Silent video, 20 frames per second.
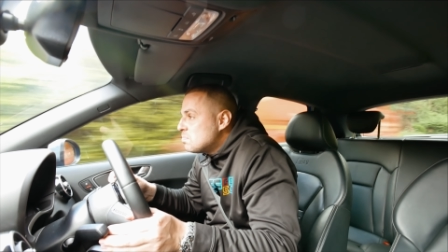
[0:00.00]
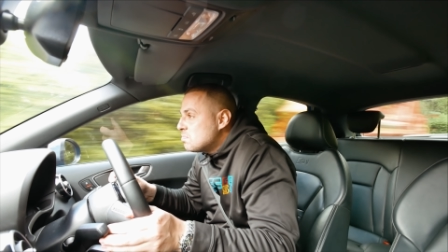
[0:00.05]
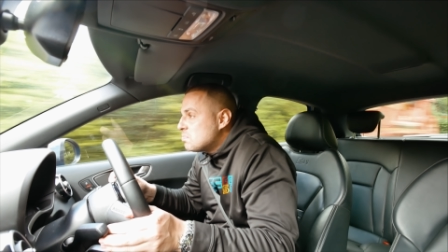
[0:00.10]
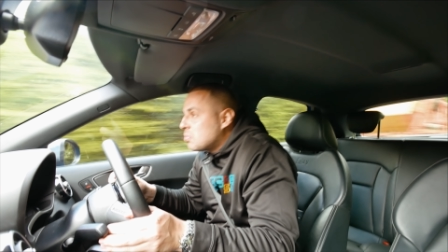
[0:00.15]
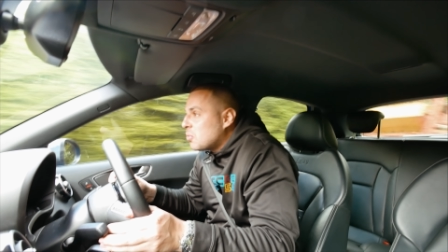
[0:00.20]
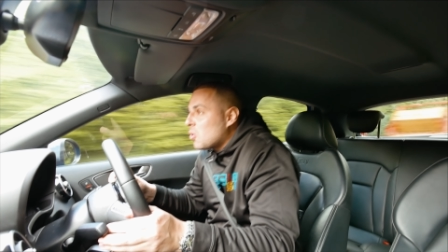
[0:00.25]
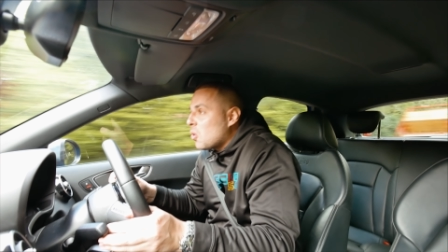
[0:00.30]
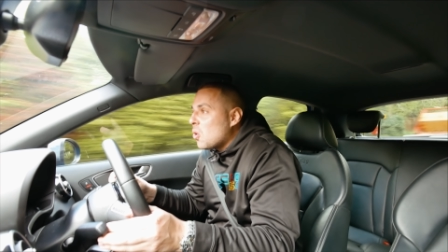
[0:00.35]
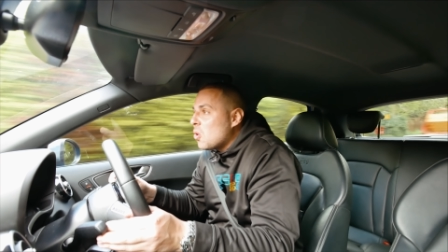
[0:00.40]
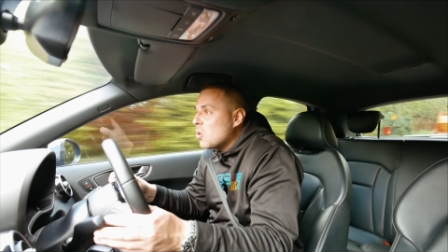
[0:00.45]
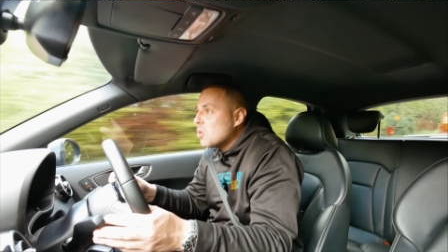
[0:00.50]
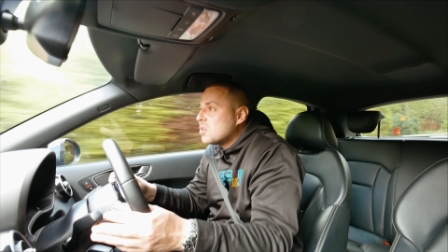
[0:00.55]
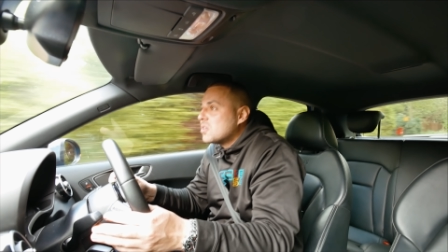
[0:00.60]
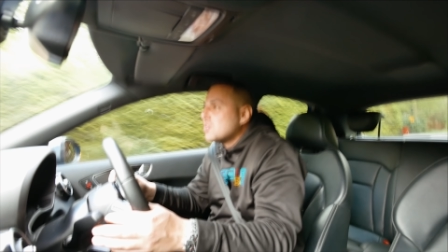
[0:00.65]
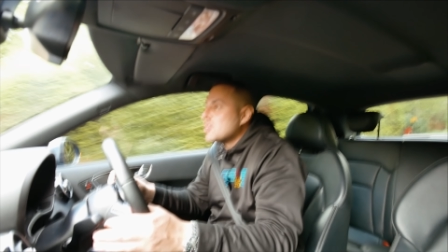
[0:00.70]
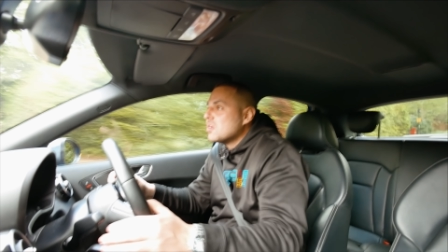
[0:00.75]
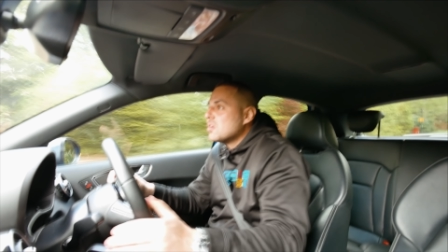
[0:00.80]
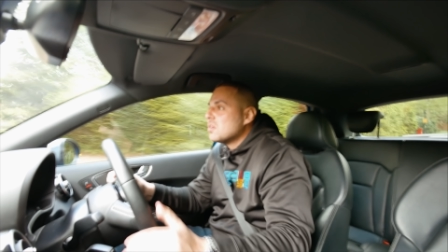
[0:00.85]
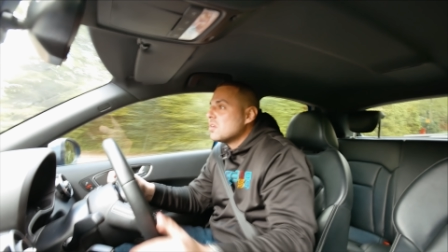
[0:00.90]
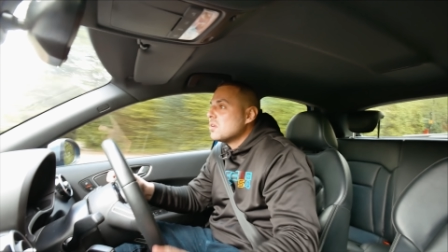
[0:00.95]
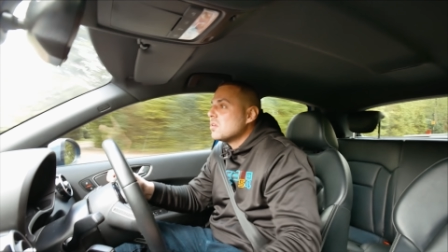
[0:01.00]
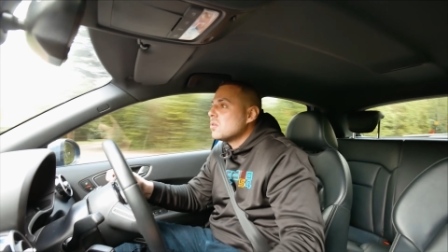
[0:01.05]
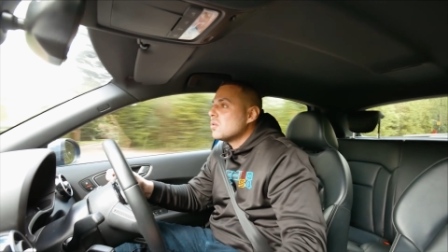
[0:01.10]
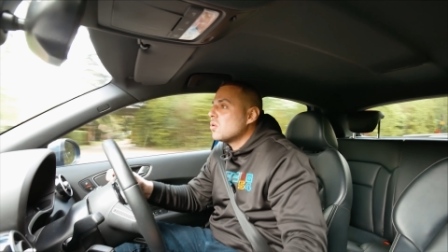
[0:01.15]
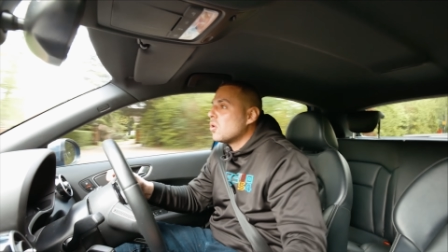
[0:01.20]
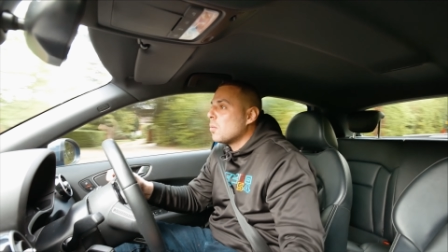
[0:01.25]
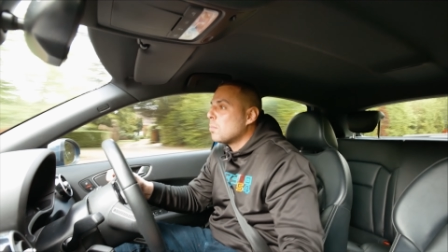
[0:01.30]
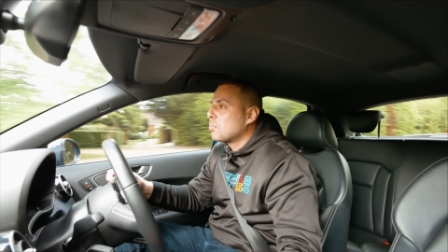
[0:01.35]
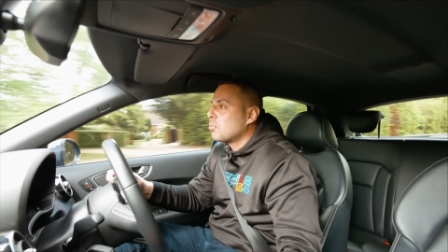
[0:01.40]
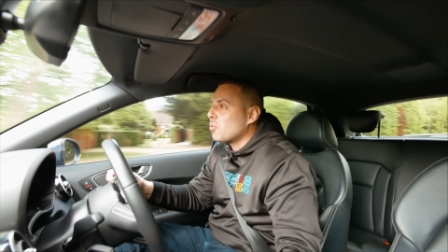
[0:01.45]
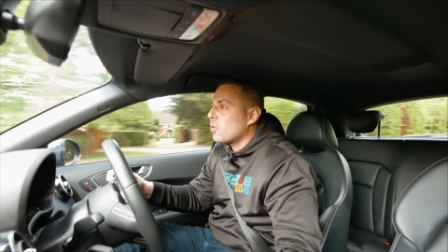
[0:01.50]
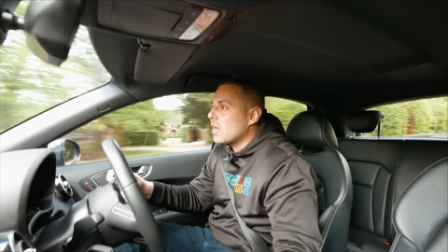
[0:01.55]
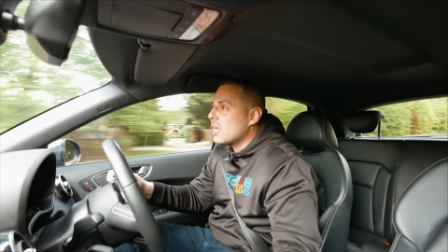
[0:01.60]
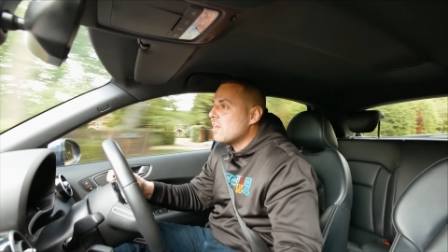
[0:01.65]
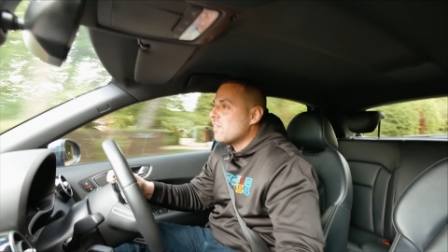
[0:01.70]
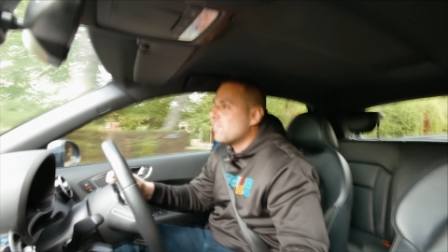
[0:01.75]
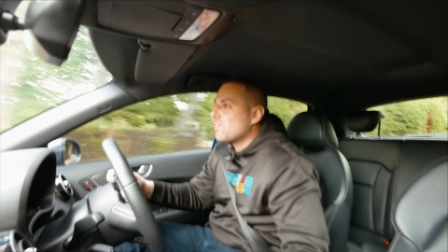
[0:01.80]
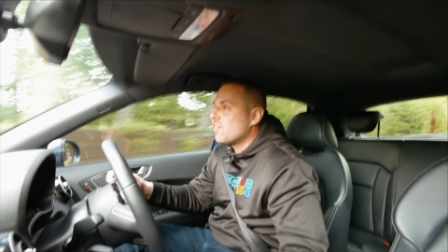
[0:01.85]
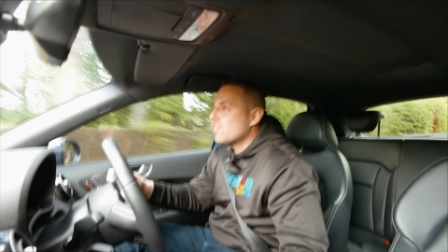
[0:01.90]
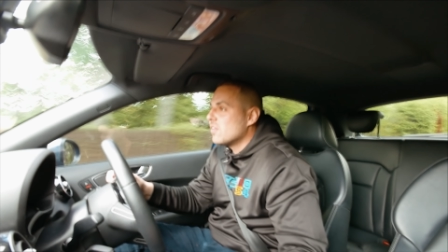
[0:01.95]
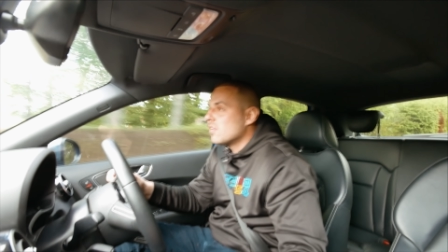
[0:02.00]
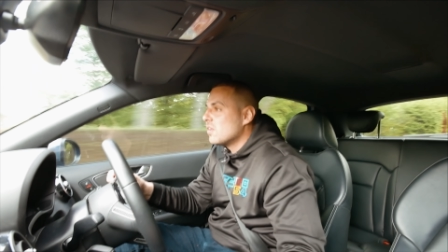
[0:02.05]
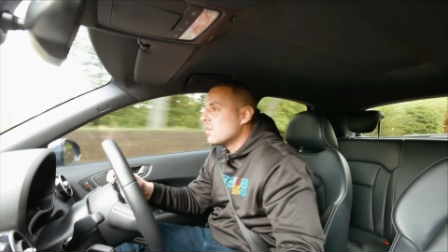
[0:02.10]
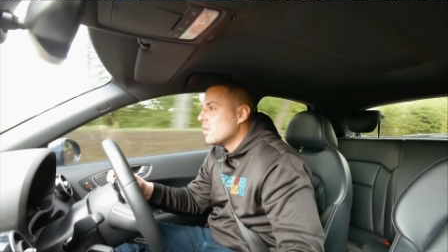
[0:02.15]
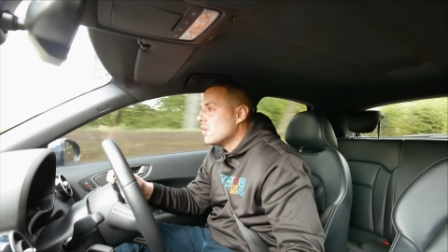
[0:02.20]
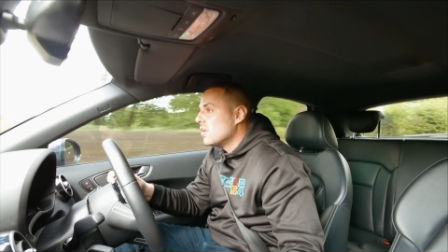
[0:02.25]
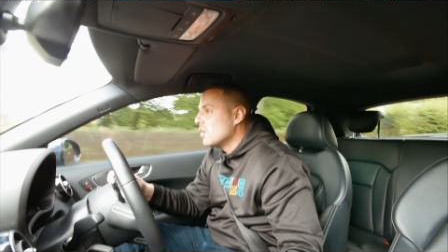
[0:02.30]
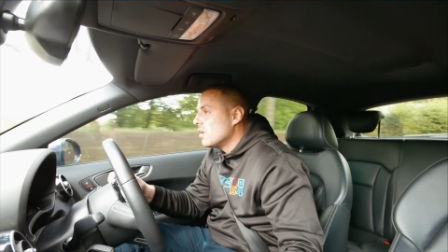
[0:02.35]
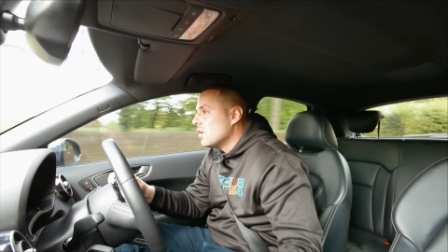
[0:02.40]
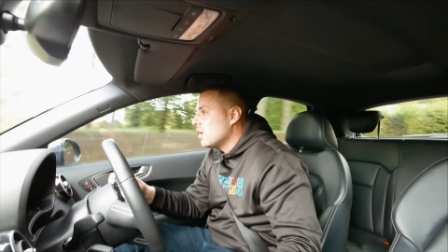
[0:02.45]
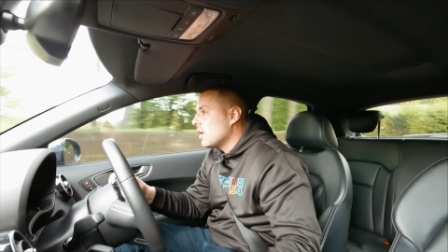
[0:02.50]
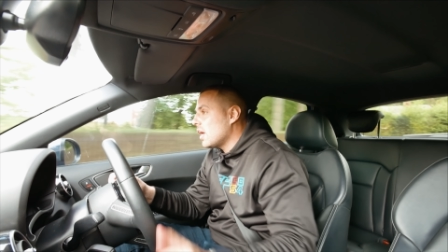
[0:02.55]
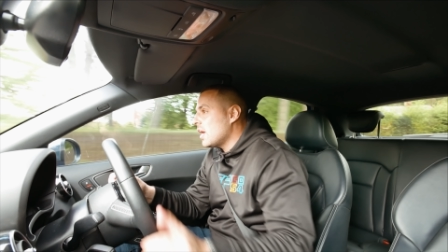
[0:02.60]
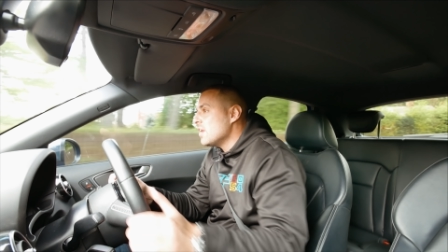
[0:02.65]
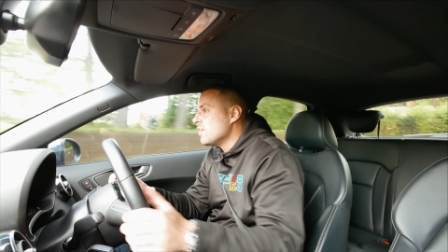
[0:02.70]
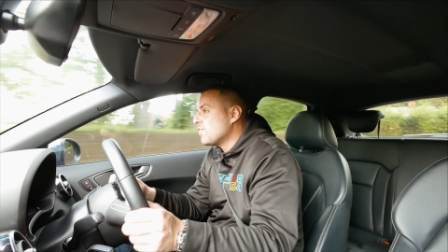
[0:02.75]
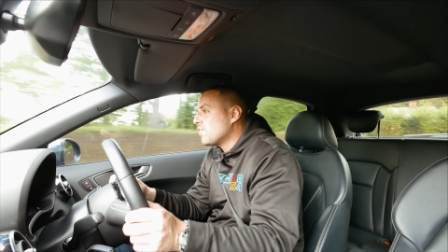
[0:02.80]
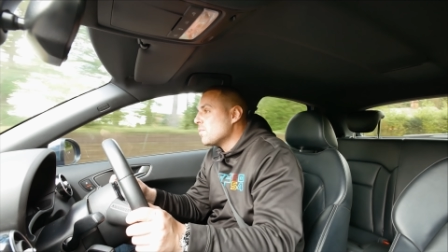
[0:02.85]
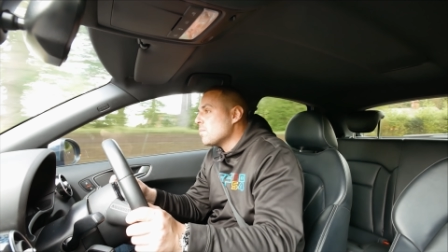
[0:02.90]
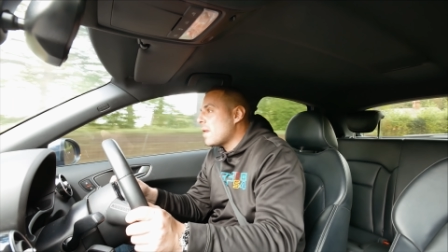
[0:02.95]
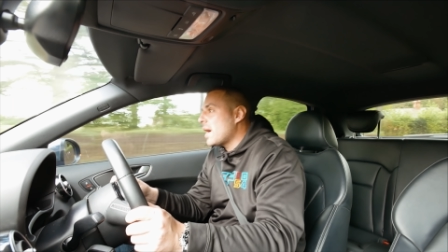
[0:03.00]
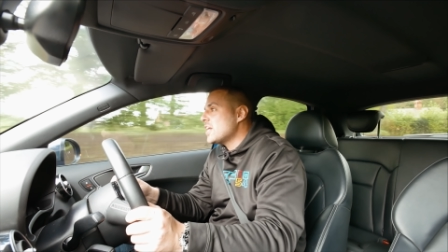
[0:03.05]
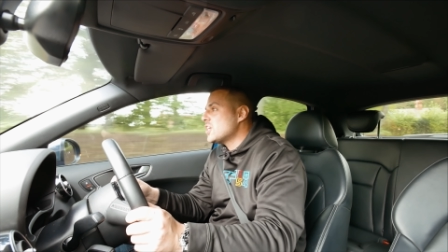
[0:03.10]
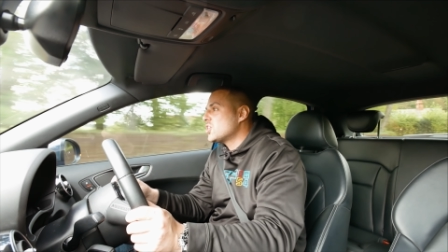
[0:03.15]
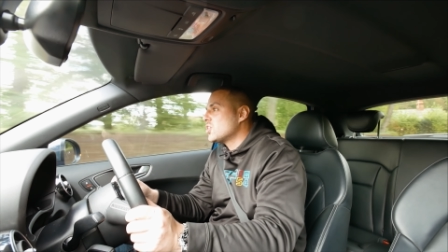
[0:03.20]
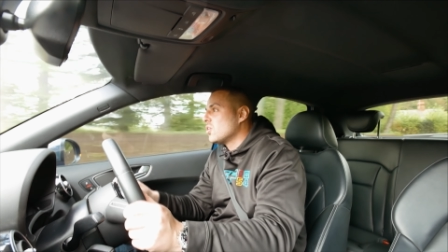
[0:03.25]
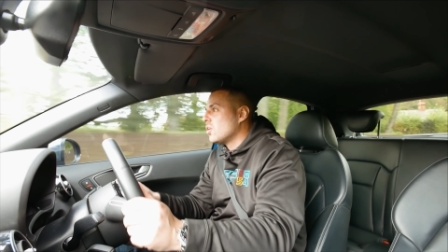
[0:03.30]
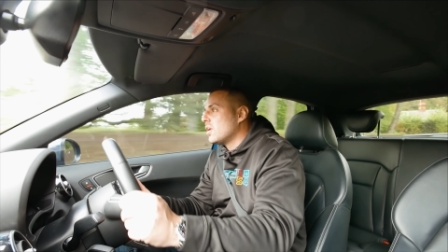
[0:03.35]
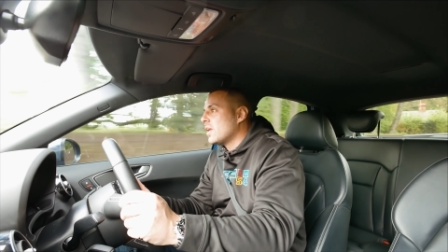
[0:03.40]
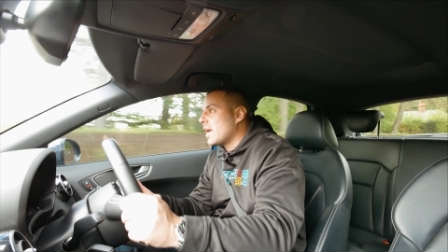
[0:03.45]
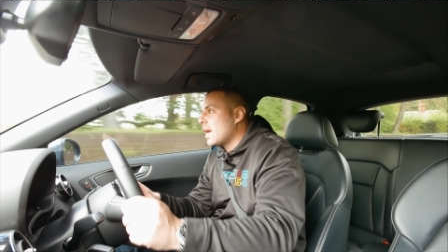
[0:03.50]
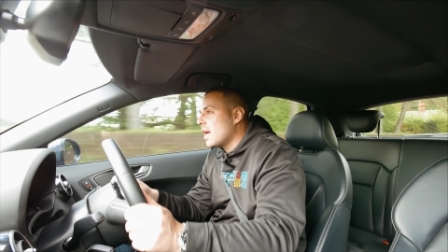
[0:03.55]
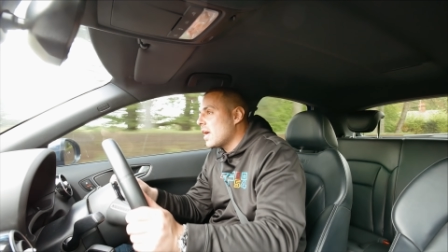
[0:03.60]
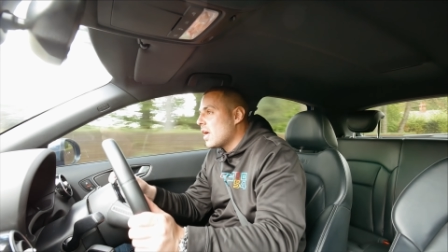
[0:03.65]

broad or brief information on it.